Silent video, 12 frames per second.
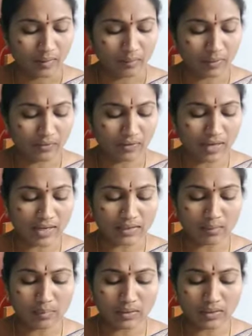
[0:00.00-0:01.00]
But whereas
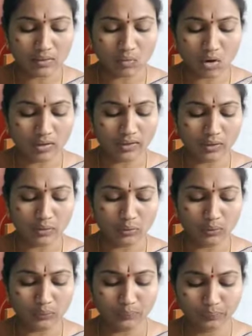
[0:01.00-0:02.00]
the birds, what they'll
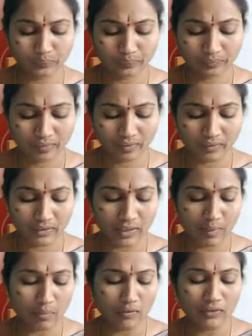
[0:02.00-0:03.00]
do with the
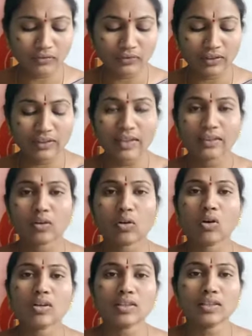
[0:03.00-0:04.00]
help of the feet and the
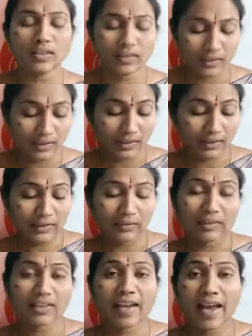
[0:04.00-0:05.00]
claws,
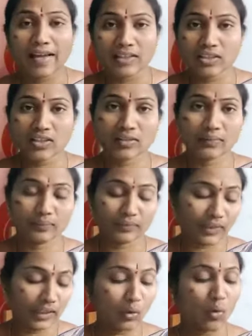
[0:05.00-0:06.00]
they'll catch,
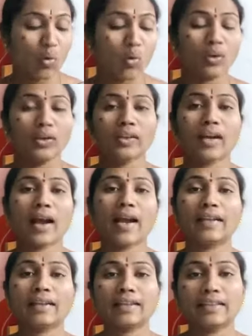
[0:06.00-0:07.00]
they'll hold
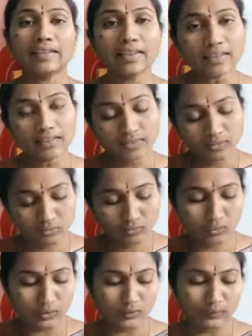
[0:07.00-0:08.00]
and eat the
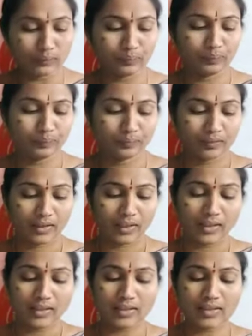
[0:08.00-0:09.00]
food.
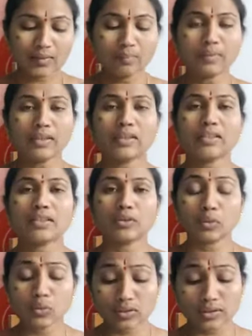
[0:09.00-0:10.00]
Some birds
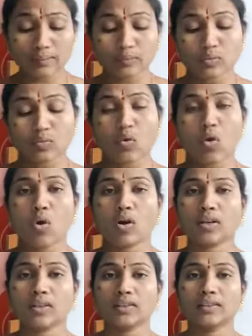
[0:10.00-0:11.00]
use them to
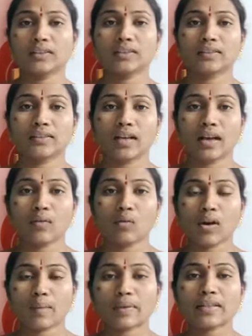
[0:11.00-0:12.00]
walk. And
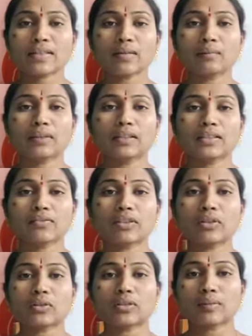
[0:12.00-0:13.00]
what happens? Some birds will
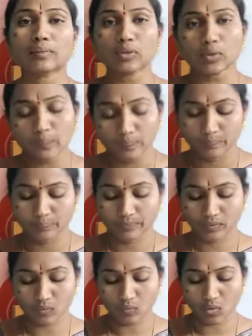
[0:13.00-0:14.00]
use them to
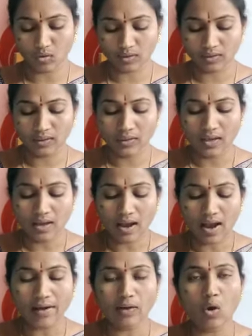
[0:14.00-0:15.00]
walk
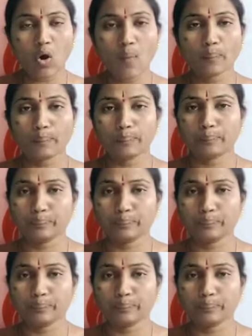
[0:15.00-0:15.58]
and hop,